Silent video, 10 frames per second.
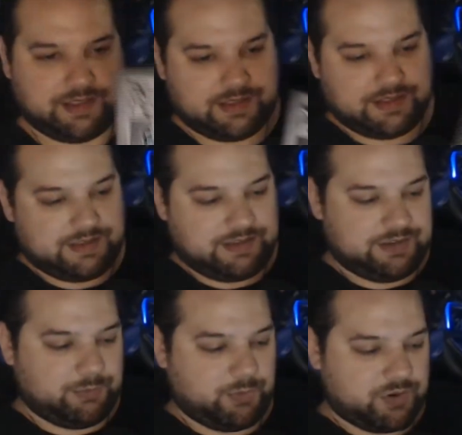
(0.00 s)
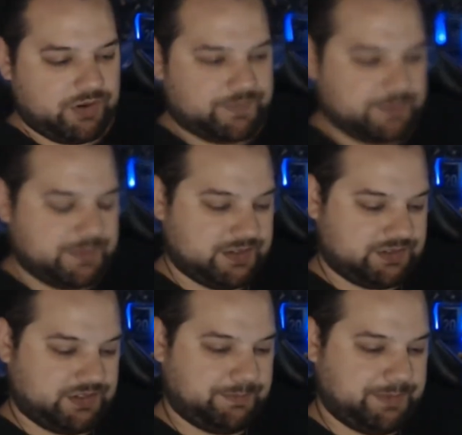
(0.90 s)
you know, more information
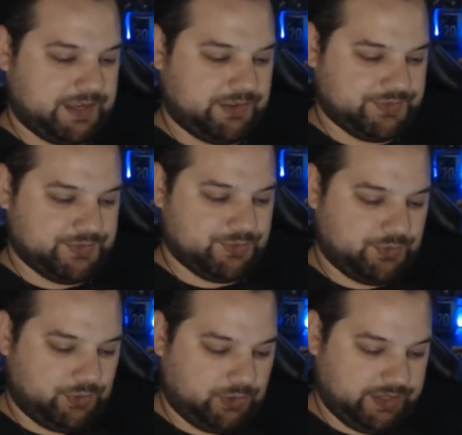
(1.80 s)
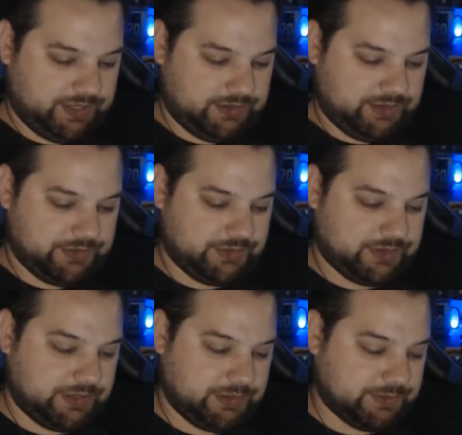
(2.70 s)
about Zool and other
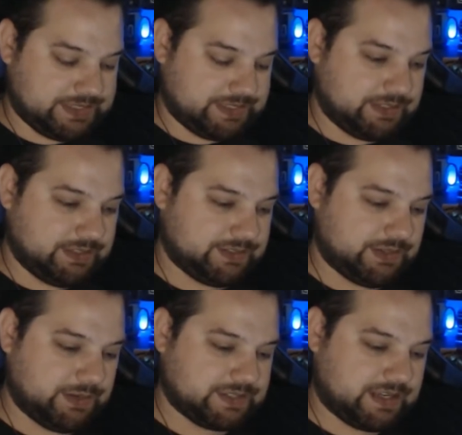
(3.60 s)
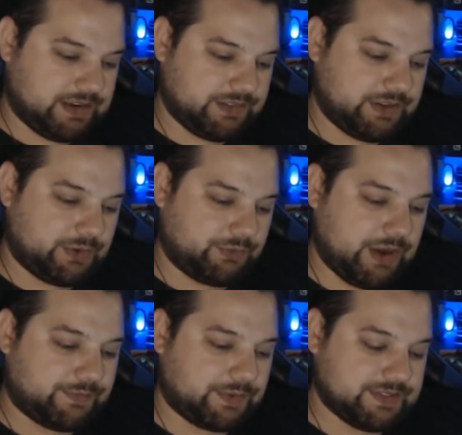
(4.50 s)
ghosts. So it's kind of their
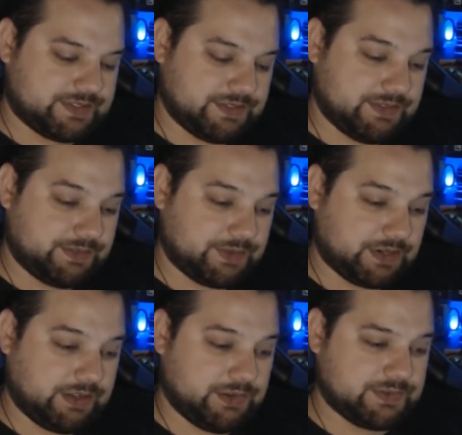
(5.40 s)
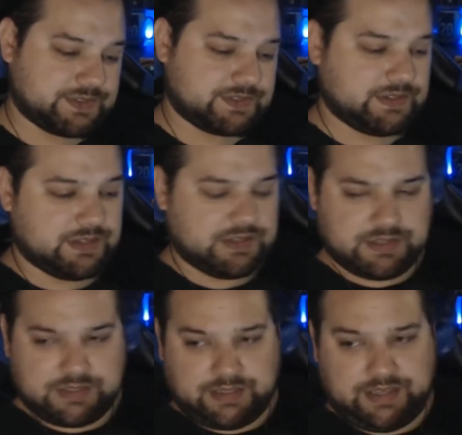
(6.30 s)
reference to different ghosts.
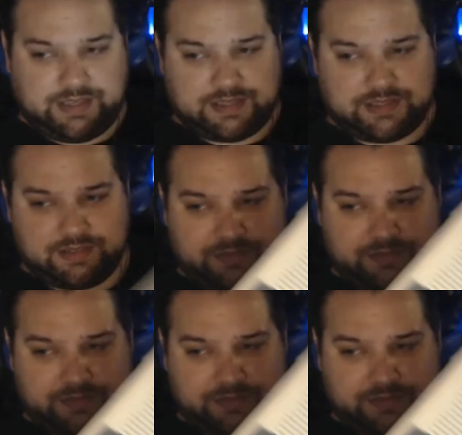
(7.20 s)
And if you